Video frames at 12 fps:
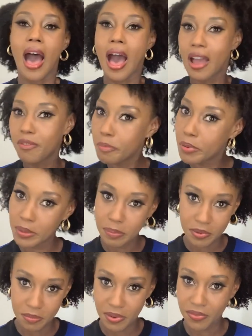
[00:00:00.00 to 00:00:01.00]
I've
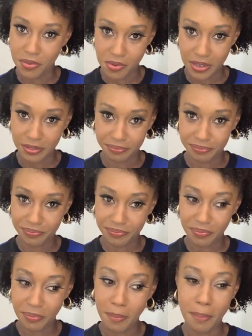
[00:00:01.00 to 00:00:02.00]
pre-pooed before,
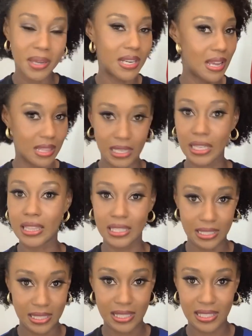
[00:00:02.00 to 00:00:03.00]
but not like
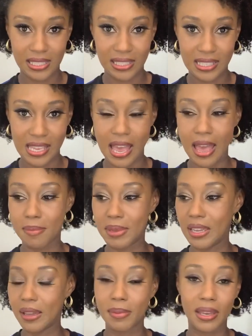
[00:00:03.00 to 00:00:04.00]
this. I
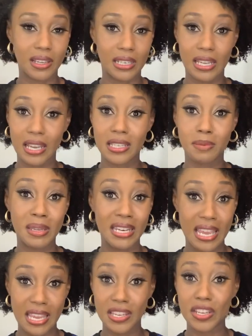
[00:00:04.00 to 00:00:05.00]
mean, I'm not gonna lie, it's been
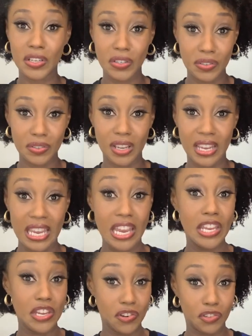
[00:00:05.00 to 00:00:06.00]
an
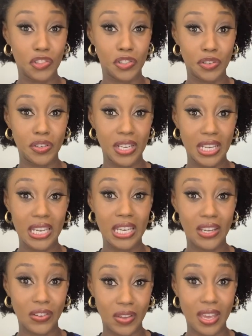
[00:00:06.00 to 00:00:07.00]
8-year
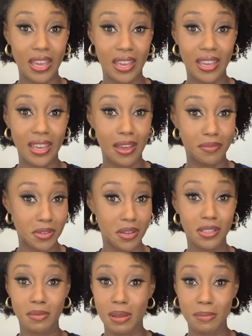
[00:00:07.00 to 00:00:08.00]
journey. Okay. I've
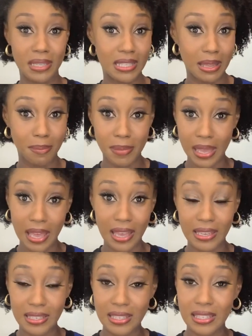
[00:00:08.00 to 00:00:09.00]
talked about my
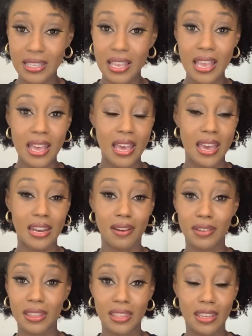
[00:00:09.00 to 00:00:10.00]
setbacks and
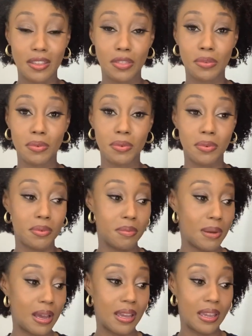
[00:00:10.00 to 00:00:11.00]
everything through
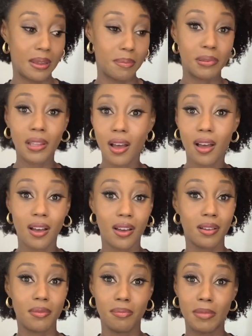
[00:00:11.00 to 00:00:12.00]
my
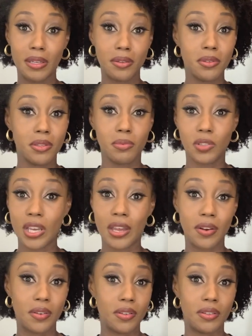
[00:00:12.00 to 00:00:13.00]
blog, my YouTube
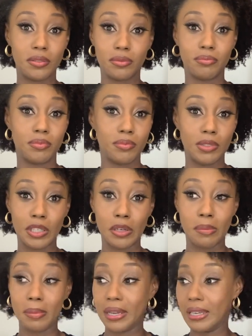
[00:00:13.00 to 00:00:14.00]
channel,
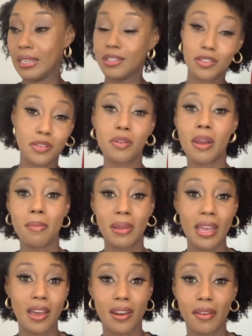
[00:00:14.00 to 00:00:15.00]
my Instagram
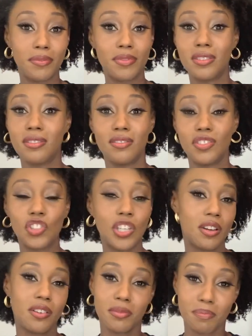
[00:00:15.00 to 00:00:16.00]
account. I've
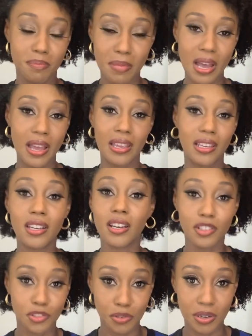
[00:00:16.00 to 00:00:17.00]
shared my
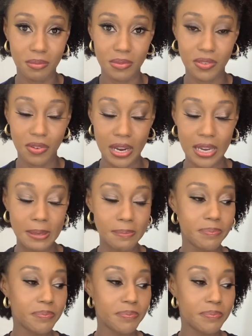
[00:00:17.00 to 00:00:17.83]
conundrums, right?